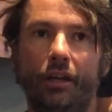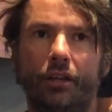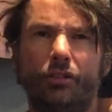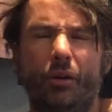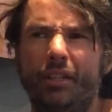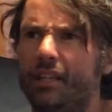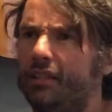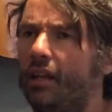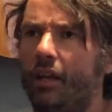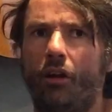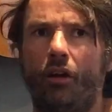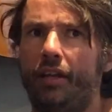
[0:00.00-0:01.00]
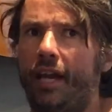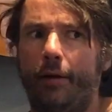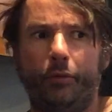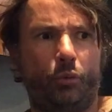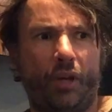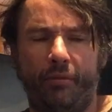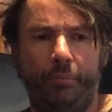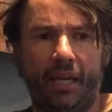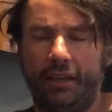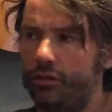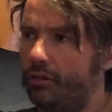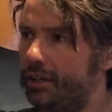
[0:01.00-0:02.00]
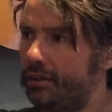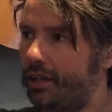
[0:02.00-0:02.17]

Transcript: So a lot of the albums would have big string